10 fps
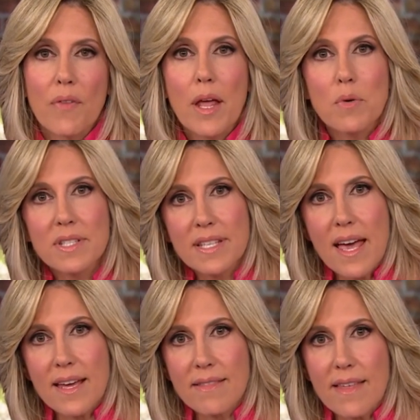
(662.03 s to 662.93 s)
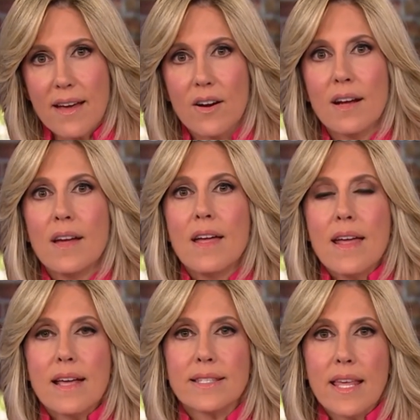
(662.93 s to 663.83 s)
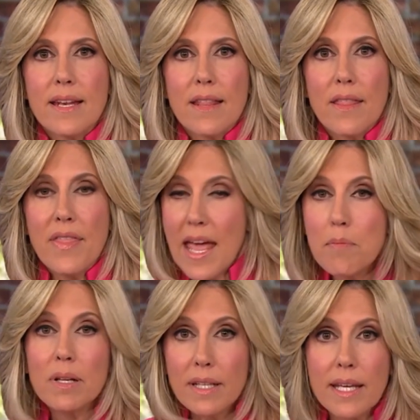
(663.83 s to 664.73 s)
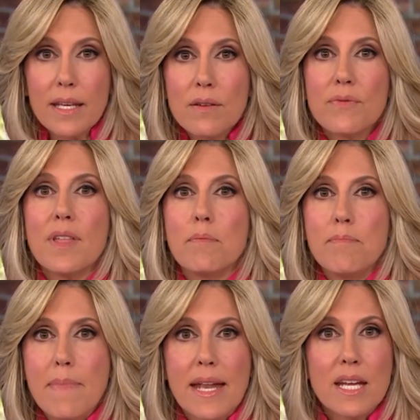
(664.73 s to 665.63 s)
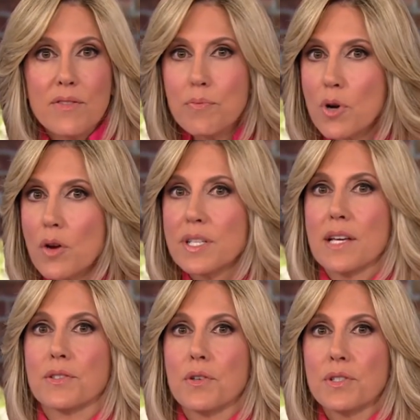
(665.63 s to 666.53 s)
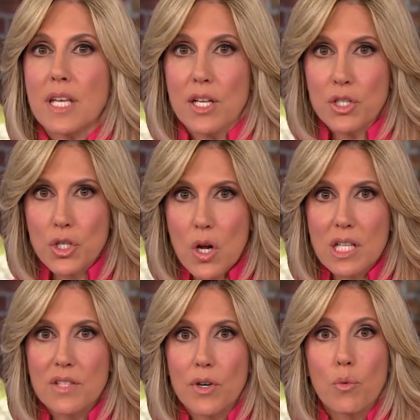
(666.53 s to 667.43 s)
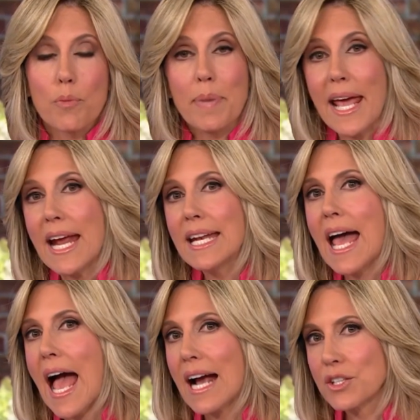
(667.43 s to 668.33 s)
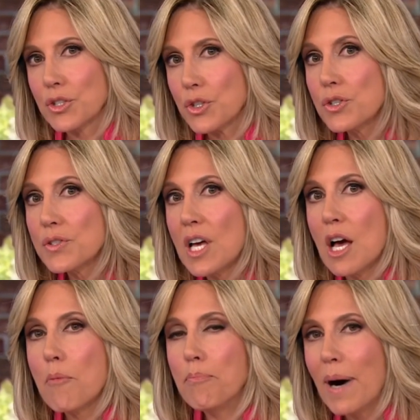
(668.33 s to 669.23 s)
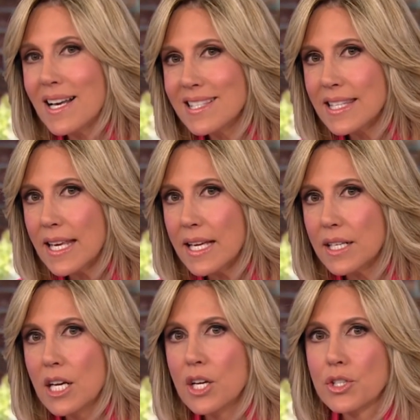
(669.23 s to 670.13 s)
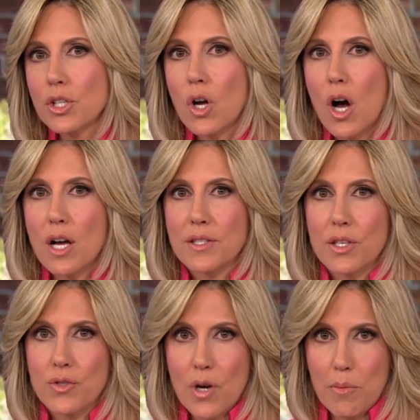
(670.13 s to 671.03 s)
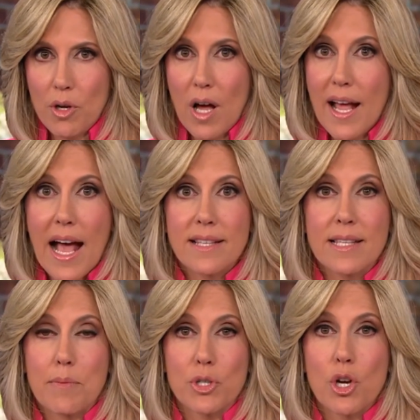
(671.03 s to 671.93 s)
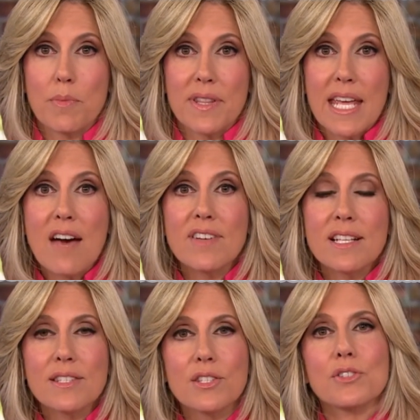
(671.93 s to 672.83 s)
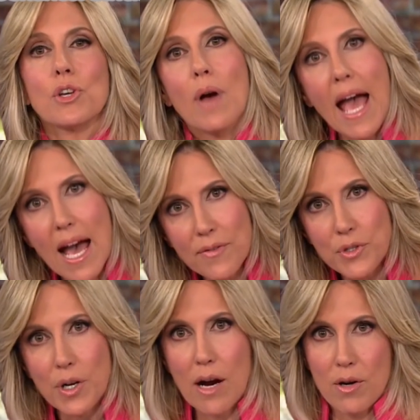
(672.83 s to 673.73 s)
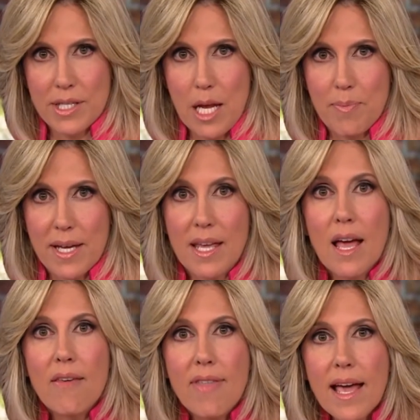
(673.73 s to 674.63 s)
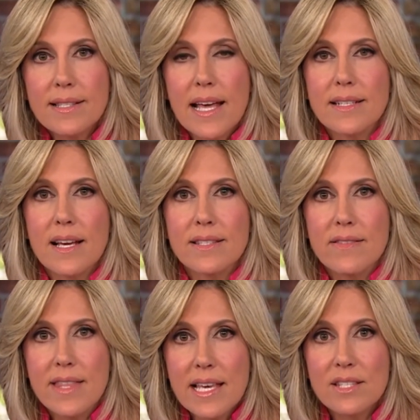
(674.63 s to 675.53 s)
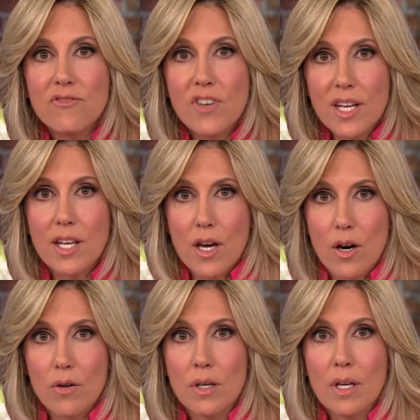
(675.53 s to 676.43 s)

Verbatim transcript: were saying there is that they believe that many of the protesters in Charlottesville were paid actors bust in to cause trouble. I asked them to show me the evidence. So after our taping, they sent us this video